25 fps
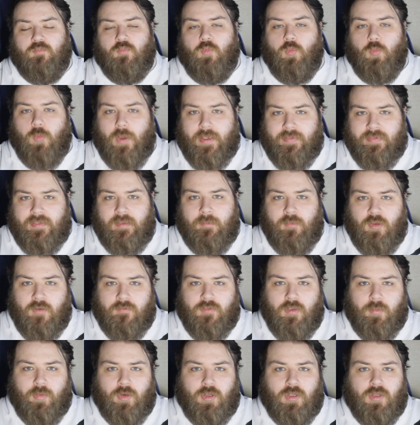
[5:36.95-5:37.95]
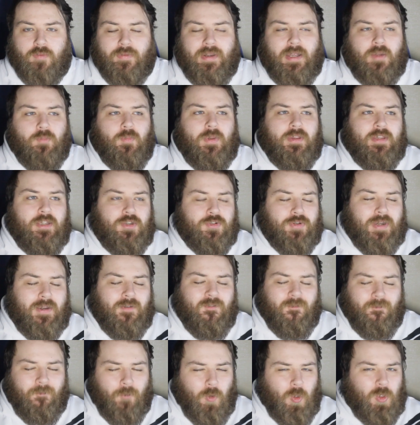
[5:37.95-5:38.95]
When they move the ball around, when they try
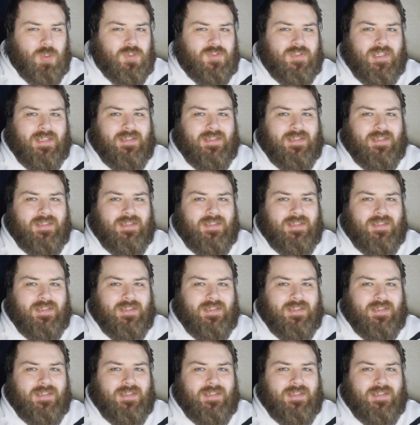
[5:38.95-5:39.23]
and force